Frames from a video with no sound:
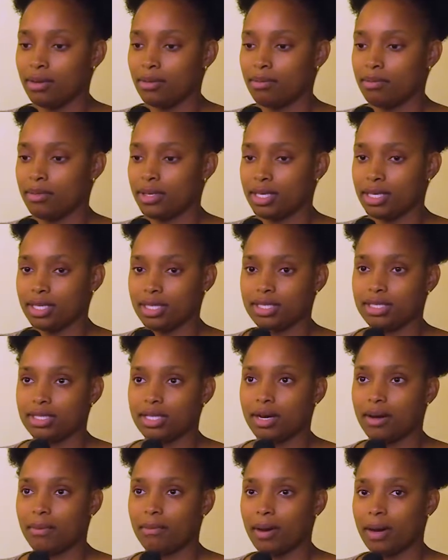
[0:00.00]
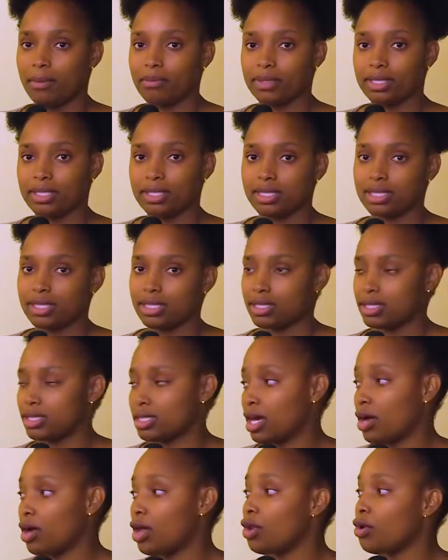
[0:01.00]
Be it pumpkin seed
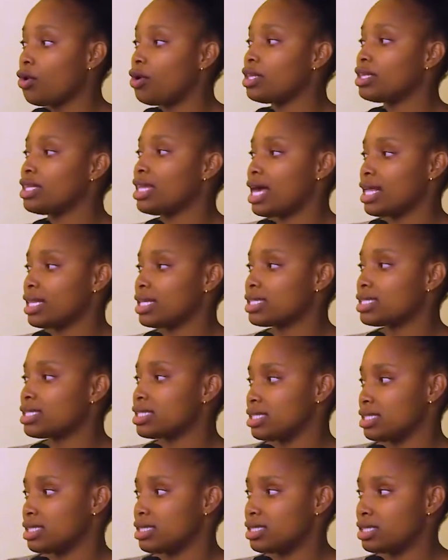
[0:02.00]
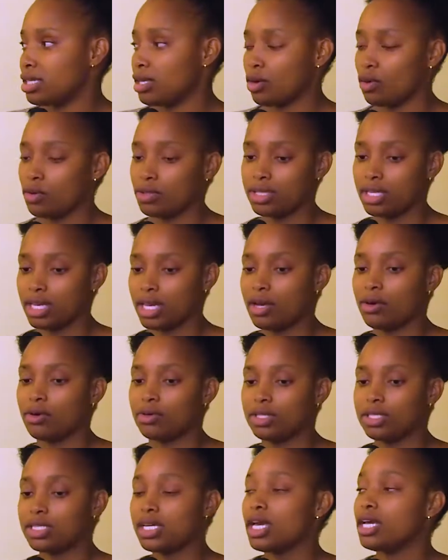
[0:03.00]
and all the other seeds, because they
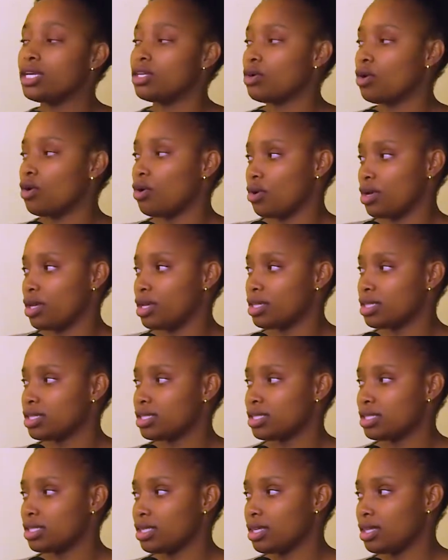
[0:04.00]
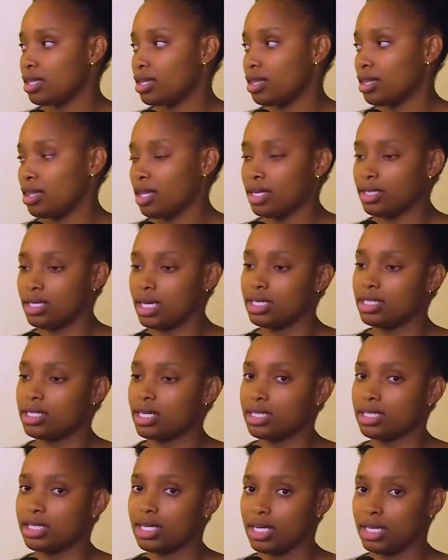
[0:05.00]
contain oils that are
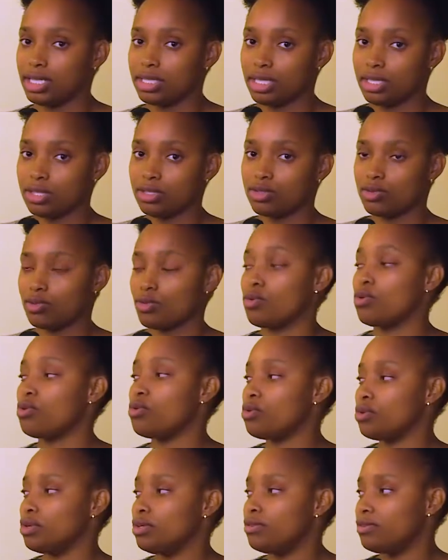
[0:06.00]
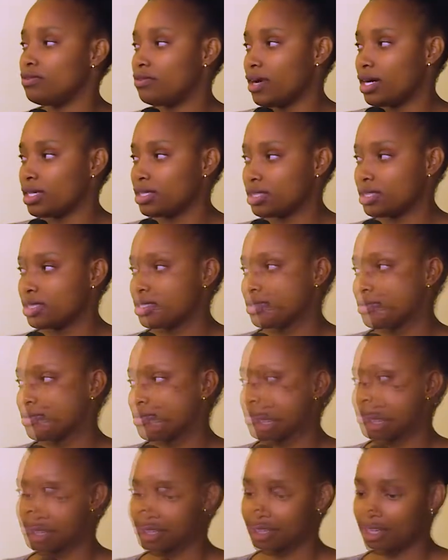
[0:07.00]
translated to good fats.
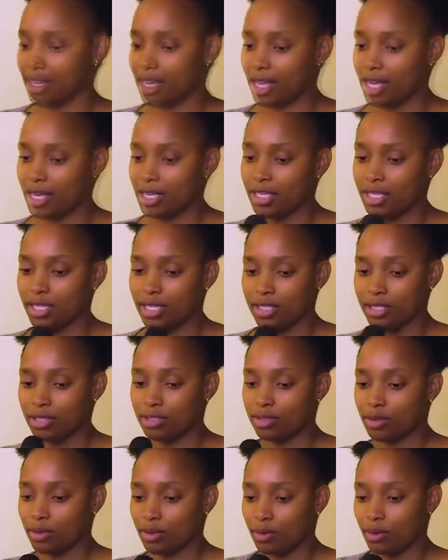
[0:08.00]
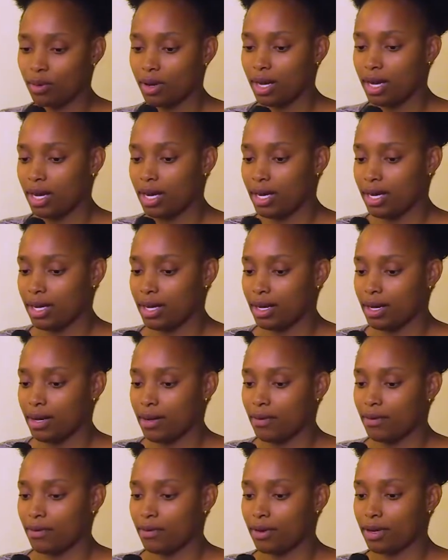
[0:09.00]
So
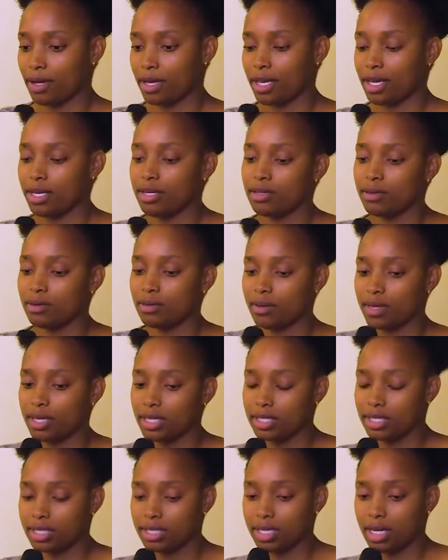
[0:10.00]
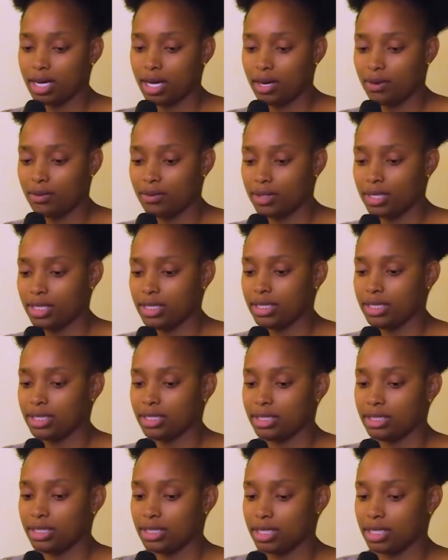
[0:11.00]
gaining weight
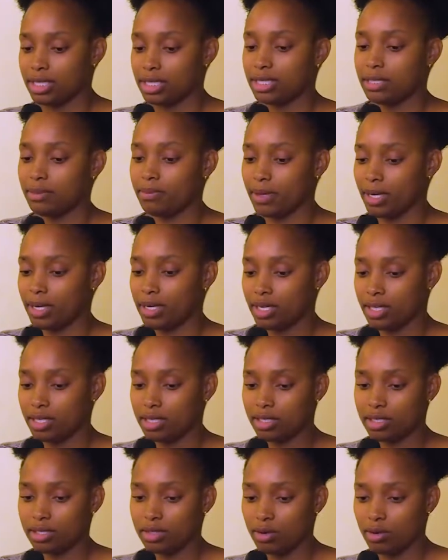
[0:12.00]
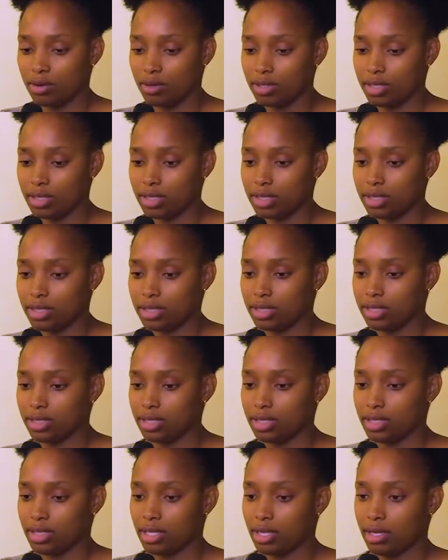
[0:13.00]
really is dependent on
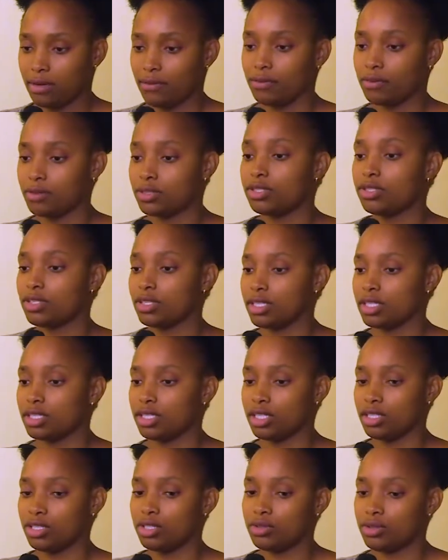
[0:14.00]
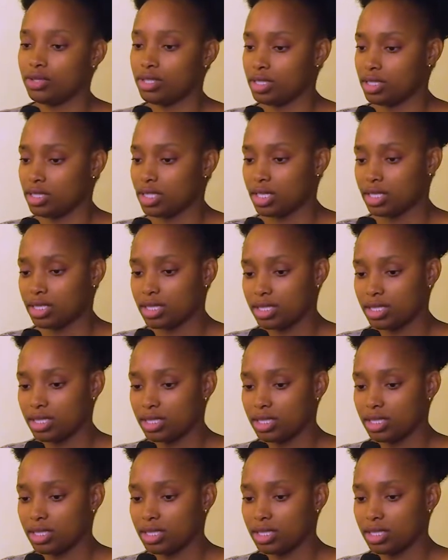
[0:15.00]
the food sources that you ingest.